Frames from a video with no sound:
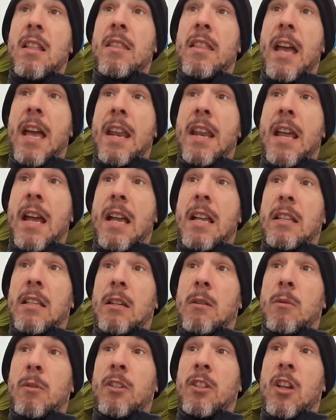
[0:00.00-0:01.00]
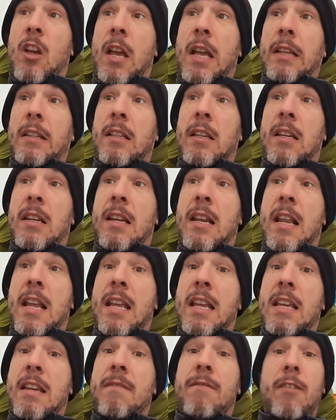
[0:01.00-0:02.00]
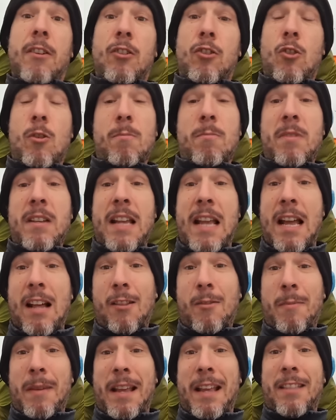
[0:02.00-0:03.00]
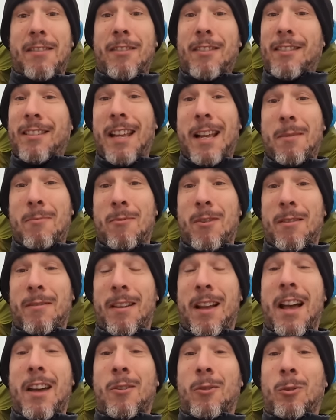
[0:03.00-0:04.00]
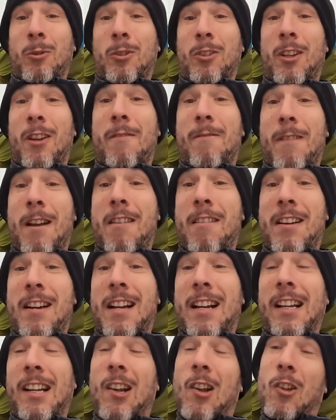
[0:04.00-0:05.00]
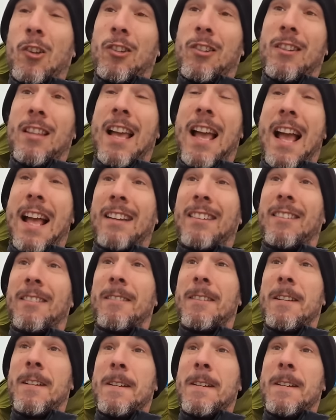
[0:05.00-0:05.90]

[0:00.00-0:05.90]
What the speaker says: Then as I was going to leave, I dropped my helmet in the same river and also very nearly lost that.